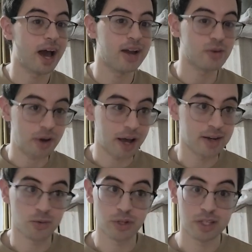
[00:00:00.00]
I don't know how
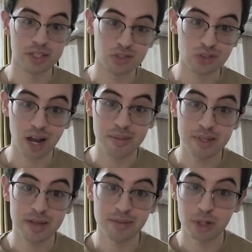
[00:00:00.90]
to really describe it.